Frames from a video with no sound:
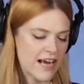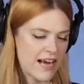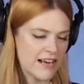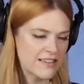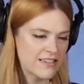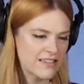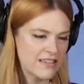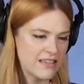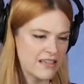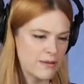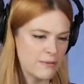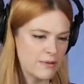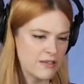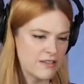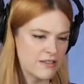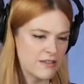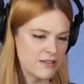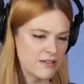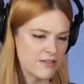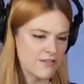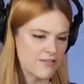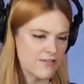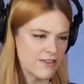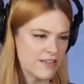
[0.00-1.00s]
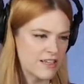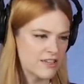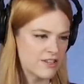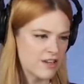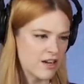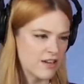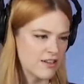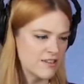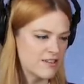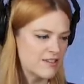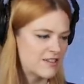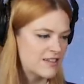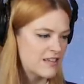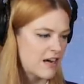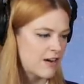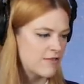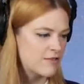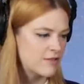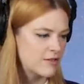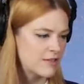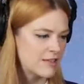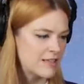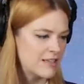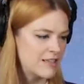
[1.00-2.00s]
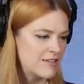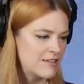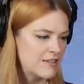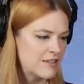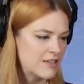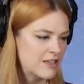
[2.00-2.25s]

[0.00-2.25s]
excellent B student, finished all his stuff, so he's